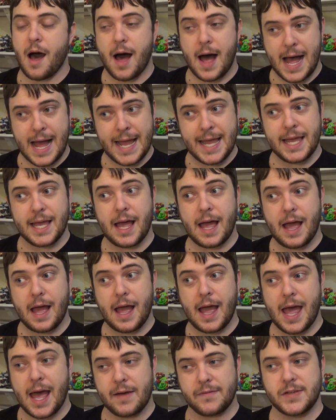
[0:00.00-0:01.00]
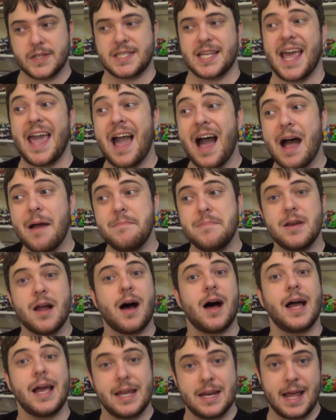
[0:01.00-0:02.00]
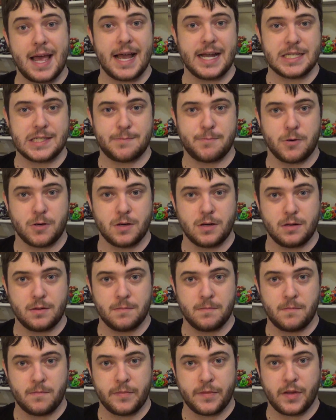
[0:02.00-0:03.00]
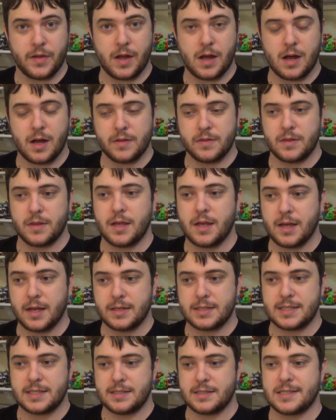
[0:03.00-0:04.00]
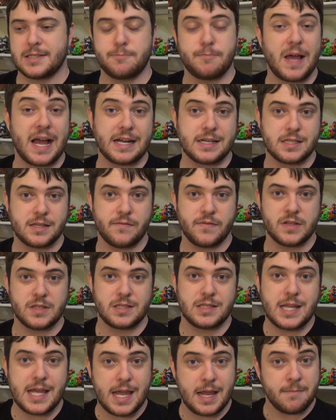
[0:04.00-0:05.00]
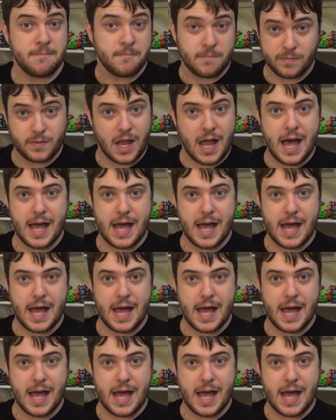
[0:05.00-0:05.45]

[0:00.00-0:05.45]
I have to say I'm not an expert on the specs of this thing.